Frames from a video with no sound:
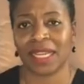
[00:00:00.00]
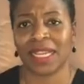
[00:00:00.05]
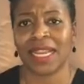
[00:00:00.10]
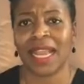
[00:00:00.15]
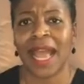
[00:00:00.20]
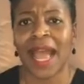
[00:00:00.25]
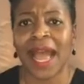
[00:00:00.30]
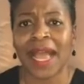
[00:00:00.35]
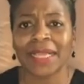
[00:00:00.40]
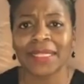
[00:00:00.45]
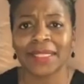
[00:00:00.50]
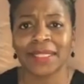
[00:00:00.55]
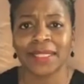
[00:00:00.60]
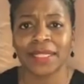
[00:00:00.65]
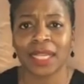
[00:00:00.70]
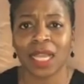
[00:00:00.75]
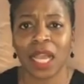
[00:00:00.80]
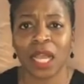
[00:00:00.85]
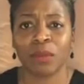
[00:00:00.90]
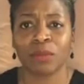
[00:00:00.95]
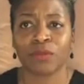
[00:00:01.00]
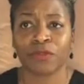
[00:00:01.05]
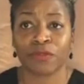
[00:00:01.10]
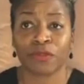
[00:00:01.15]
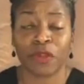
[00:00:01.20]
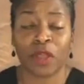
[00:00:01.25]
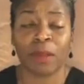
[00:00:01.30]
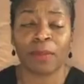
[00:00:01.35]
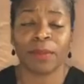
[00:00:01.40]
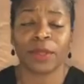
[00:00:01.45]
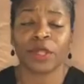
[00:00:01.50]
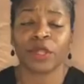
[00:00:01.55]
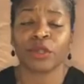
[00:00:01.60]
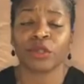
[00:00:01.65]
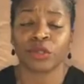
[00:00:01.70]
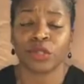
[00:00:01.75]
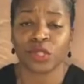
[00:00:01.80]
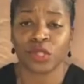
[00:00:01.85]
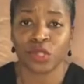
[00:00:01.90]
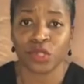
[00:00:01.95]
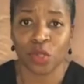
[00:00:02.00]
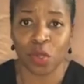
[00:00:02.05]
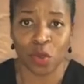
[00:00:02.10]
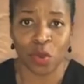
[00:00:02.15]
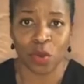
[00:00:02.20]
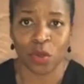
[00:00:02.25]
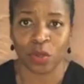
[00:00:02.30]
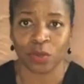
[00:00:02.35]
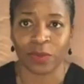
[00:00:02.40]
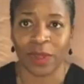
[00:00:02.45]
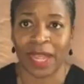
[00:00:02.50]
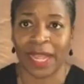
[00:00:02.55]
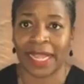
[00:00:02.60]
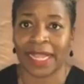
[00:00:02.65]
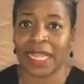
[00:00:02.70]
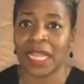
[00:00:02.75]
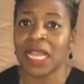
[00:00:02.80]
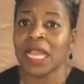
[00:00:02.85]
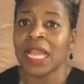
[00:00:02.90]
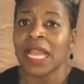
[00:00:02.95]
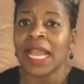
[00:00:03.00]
It has to come from your soul, right?